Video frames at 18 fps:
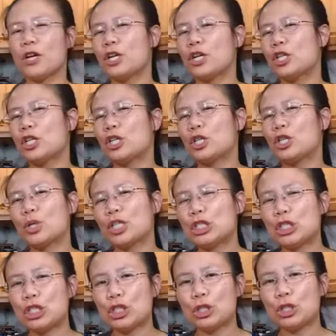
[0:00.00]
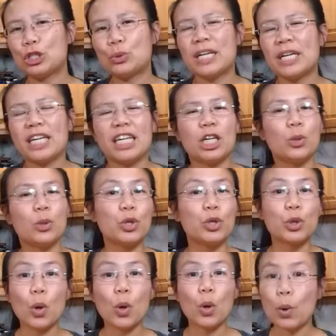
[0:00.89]
You can do it
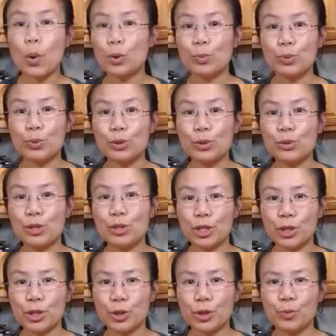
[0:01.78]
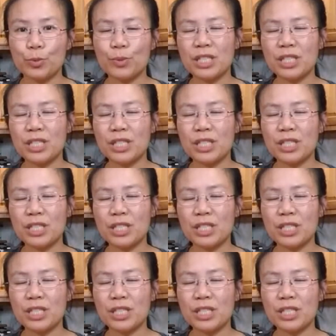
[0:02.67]
with cold brew too,